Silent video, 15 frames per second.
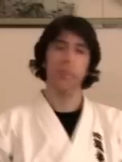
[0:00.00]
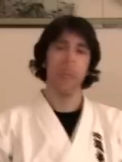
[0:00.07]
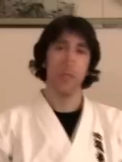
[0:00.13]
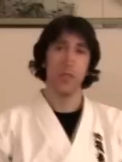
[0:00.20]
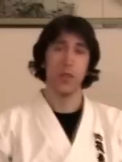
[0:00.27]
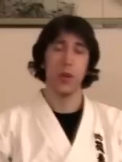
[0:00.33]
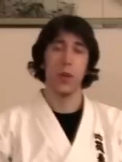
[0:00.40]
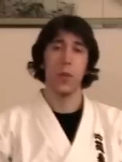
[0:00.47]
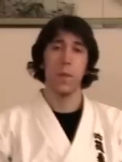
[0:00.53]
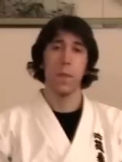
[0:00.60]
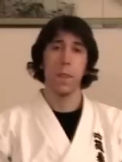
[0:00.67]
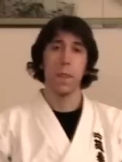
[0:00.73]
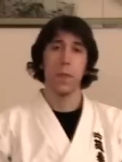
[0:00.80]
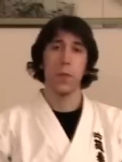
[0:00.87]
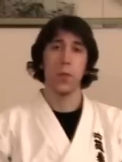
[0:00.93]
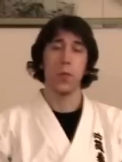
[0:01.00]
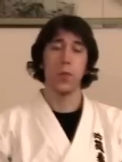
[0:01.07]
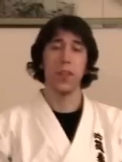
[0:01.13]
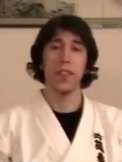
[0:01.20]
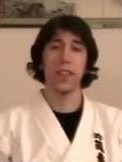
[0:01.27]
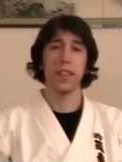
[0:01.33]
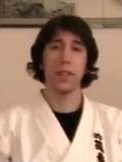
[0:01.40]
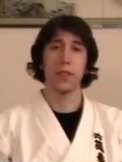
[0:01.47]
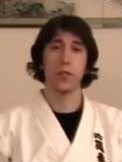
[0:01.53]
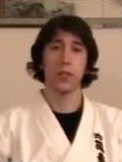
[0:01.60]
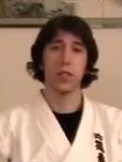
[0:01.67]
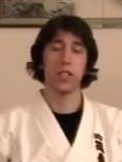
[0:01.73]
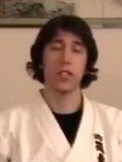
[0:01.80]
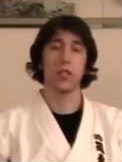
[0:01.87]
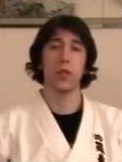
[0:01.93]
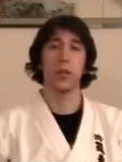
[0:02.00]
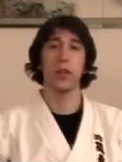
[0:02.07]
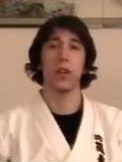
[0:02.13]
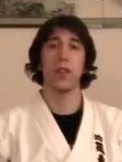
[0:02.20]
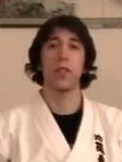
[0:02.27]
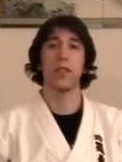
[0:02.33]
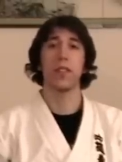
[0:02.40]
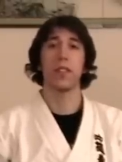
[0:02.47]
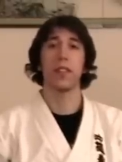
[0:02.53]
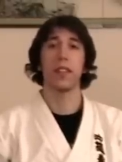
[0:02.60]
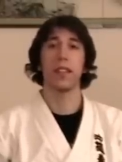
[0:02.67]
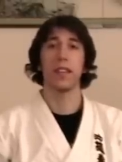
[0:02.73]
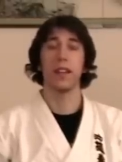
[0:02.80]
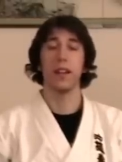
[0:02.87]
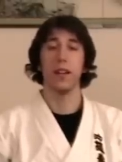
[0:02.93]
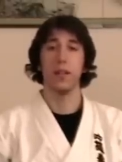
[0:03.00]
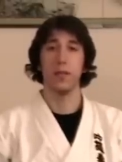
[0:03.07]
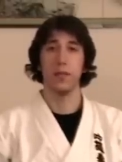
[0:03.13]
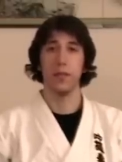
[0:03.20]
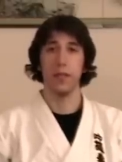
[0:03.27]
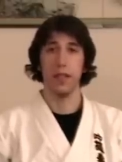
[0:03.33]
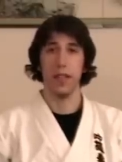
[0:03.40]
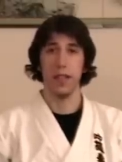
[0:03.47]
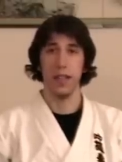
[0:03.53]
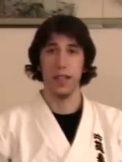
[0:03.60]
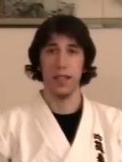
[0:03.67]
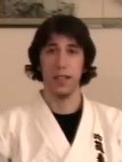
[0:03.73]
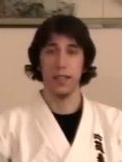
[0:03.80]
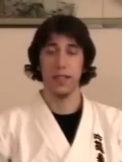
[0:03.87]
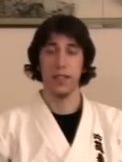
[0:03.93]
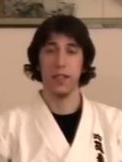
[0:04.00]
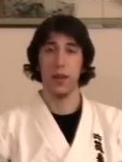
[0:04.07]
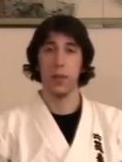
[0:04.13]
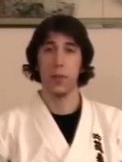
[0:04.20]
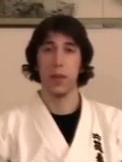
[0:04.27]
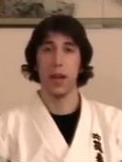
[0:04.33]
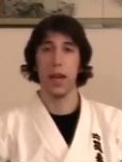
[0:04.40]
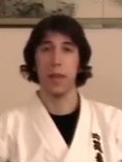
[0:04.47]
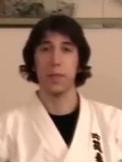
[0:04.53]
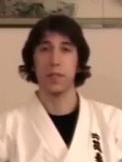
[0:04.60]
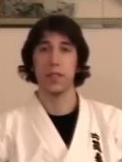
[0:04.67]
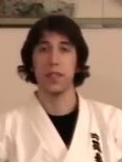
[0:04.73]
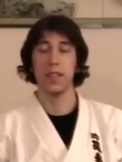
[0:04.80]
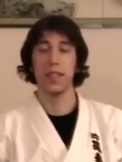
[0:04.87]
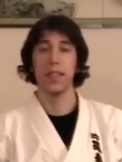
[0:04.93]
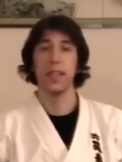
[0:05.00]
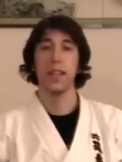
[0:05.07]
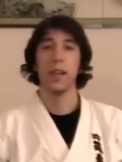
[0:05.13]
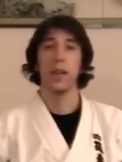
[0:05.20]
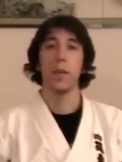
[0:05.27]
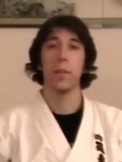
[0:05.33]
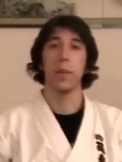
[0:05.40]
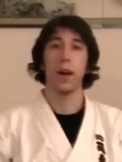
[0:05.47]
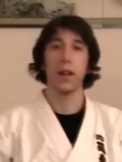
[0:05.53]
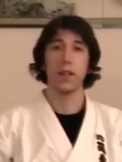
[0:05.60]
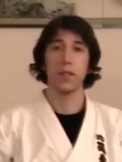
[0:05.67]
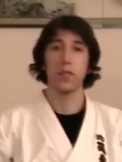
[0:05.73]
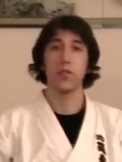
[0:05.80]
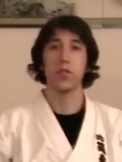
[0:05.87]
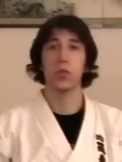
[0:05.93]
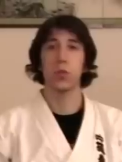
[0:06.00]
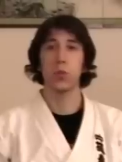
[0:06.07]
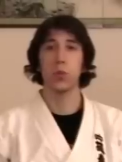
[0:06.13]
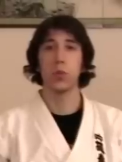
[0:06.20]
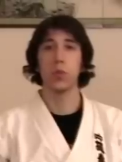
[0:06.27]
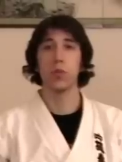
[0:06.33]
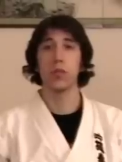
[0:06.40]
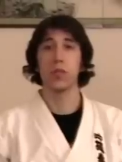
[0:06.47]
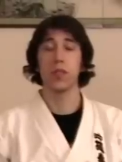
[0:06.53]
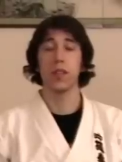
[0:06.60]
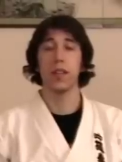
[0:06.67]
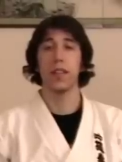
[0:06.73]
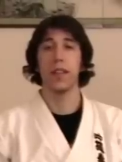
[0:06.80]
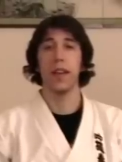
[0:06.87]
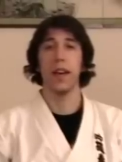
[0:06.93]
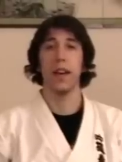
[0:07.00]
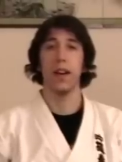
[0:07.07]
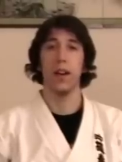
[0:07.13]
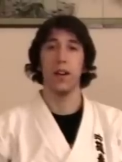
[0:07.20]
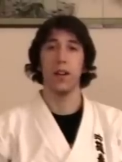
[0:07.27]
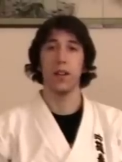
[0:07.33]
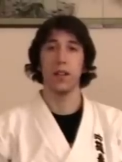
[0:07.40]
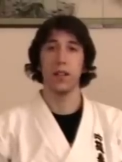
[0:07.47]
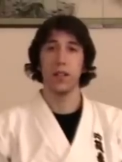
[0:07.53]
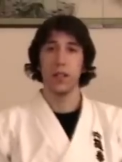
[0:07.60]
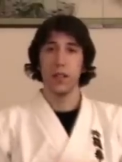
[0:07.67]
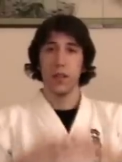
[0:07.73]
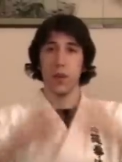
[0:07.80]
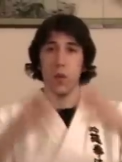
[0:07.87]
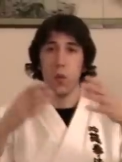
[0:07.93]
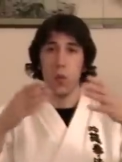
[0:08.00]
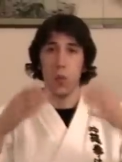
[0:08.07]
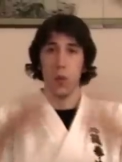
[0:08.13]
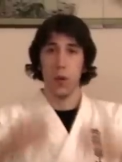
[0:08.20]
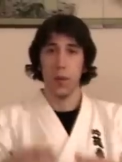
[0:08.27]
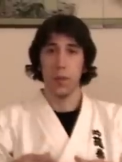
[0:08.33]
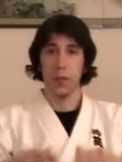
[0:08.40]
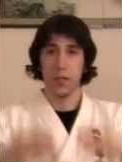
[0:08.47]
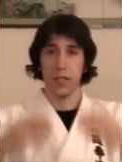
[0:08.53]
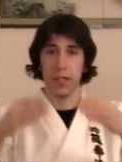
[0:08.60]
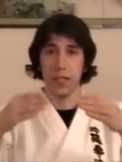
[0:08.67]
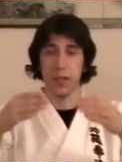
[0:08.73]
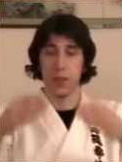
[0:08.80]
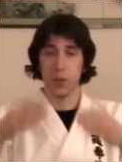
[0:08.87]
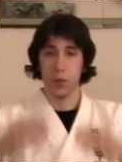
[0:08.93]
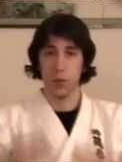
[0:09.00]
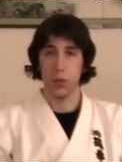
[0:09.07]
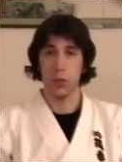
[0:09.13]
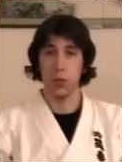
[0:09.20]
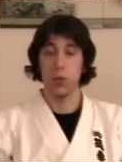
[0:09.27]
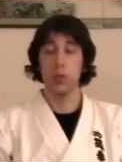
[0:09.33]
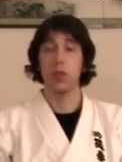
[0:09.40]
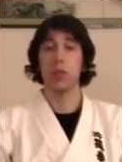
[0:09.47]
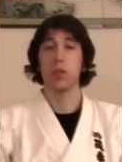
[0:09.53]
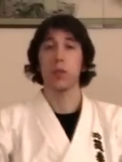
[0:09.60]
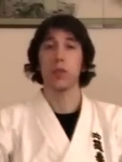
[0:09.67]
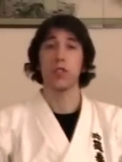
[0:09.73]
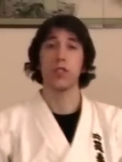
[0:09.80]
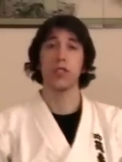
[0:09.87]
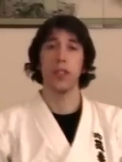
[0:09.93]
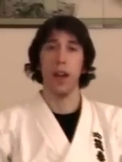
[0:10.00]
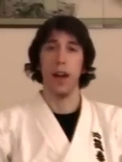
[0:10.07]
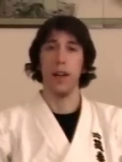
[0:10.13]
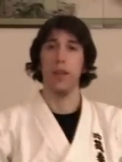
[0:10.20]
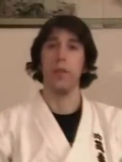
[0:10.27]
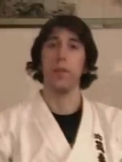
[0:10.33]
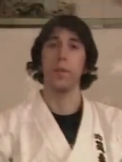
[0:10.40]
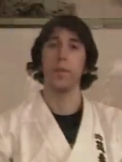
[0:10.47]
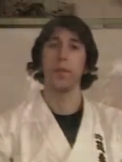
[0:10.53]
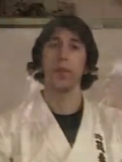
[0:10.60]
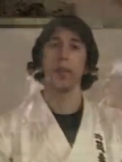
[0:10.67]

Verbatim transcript: So when we think of traditional, we often think of, uh, you know, perhaps the modern schools that are one particular ryu or style.